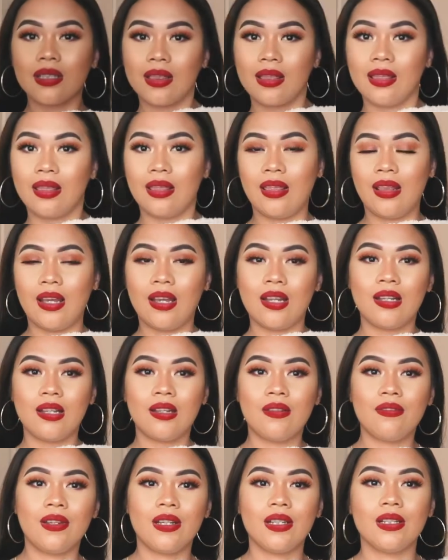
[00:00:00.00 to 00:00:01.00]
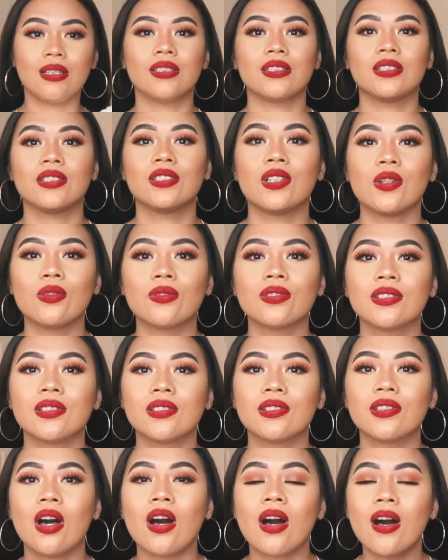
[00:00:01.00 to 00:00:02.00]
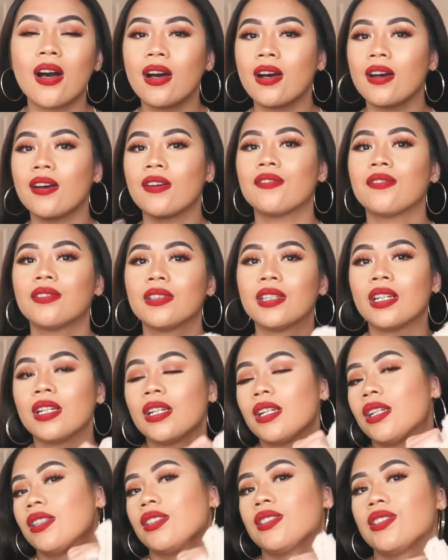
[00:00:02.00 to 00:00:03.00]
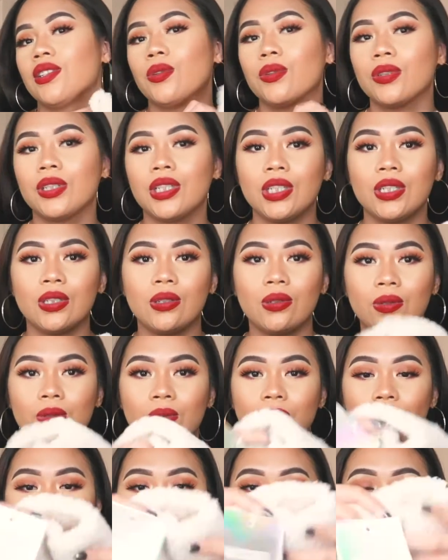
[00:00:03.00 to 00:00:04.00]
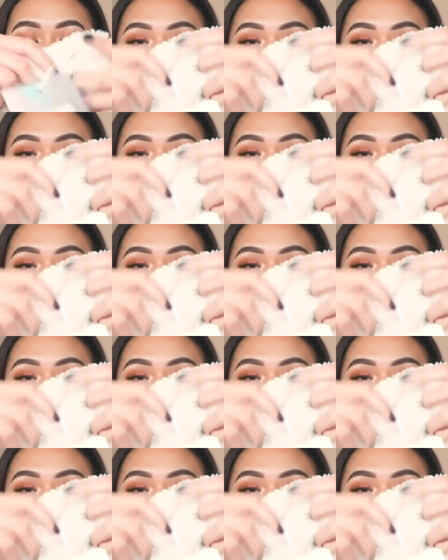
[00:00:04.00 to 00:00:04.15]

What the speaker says: Love it. It's so soft, so cute,